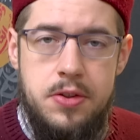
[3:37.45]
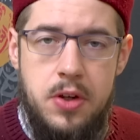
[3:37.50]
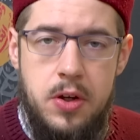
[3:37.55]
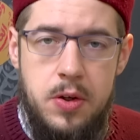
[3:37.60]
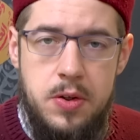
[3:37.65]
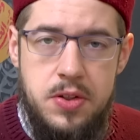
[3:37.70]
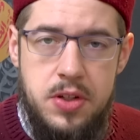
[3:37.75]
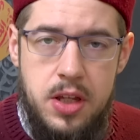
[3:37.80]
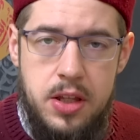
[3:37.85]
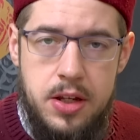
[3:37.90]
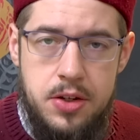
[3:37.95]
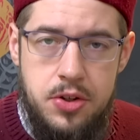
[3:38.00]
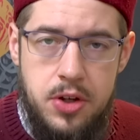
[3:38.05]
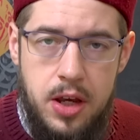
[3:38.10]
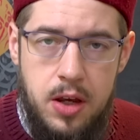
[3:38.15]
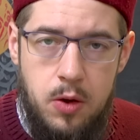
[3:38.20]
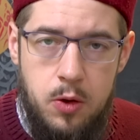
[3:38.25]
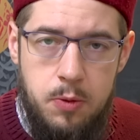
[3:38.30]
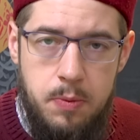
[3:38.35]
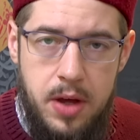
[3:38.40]
So you see that
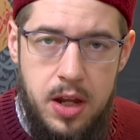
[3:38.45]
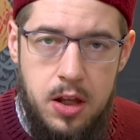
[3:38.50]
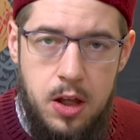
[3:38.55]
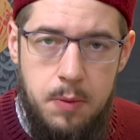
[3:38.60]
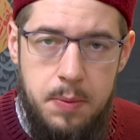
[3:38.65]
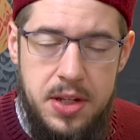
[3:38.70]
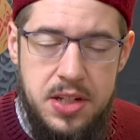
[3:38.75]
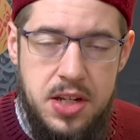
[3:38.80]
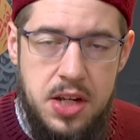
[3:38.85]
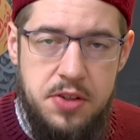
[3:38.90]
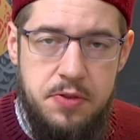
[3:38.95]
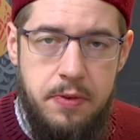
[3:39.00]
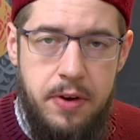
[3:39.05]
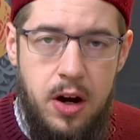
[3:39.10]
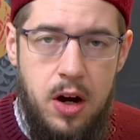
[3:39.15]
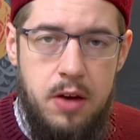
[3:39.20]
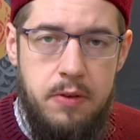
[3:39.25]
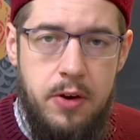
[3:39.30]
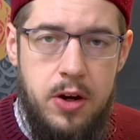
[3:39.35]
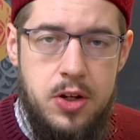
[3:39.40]
Sheikh Uthman Khamis has
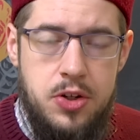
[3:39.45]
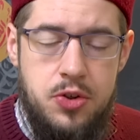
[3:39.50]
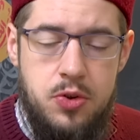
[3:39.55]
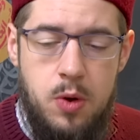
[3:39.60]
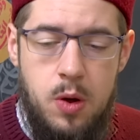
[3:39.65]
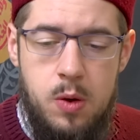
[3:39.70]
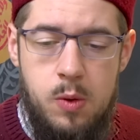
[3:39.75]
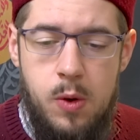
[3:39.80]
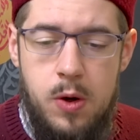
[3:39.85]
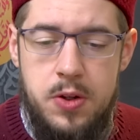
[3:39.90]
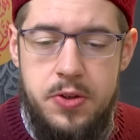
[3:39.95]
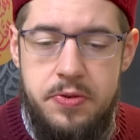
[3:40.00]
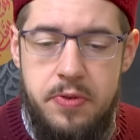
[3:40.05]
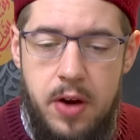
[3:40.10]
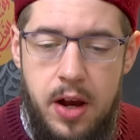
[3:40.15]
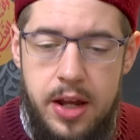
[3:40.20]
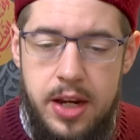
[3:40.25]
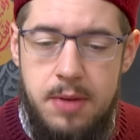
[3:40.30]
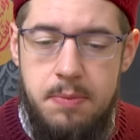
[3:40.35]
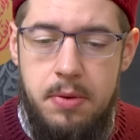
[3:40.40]
very, very strong words for
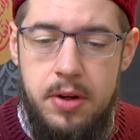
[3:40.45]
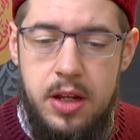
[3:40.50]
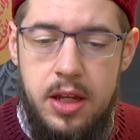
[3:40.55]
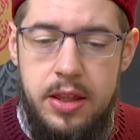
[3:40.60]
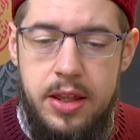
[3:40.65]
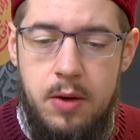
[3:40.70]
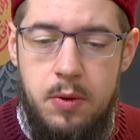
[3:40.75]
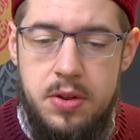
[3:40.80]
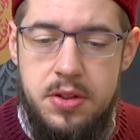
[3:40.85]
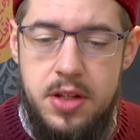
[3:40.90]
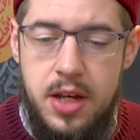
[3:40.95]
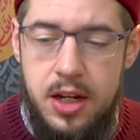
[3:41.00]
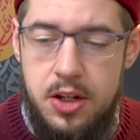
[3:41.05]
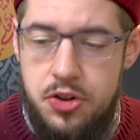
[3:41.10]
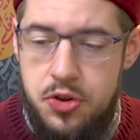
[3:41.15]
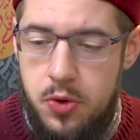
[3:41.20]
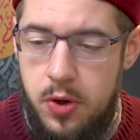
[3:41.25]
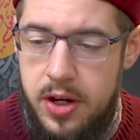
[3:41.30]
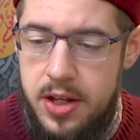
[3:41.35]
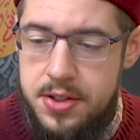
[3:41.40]
anybody that would take
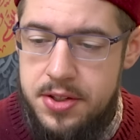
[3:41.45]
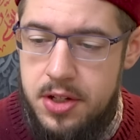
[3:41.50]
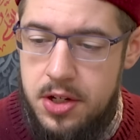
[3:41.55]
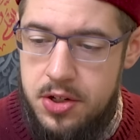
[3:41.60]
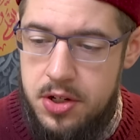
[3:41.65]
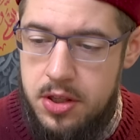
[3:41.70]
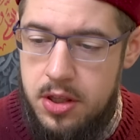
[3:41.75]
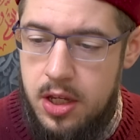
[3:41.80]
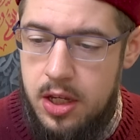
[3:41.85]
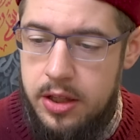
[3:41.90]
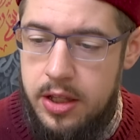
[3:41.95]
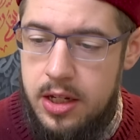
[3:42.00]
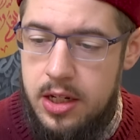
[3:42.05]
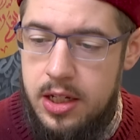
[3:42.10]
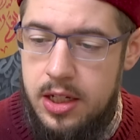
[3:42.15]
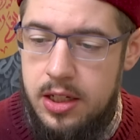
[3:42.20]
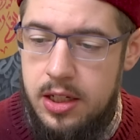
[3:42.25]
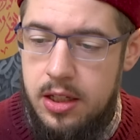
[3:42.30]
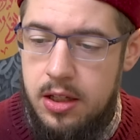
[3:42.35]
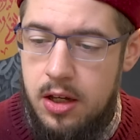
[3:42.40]
joy in such a thing, that
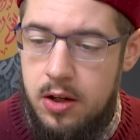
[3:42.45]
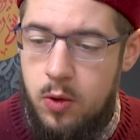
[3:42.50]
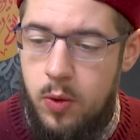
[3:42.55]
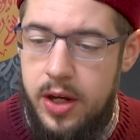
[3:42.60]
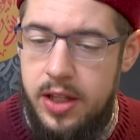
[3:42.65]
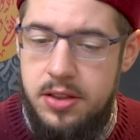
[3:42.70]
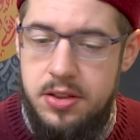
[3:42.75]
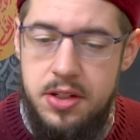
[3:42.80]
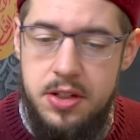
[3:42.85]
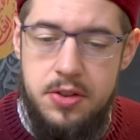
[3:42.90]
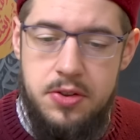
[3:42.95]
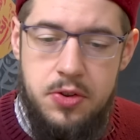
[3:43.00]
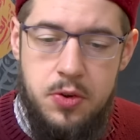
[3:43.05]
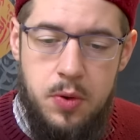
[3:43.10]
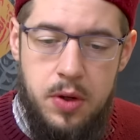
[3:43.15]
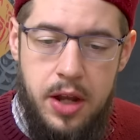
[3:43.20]
he equates it to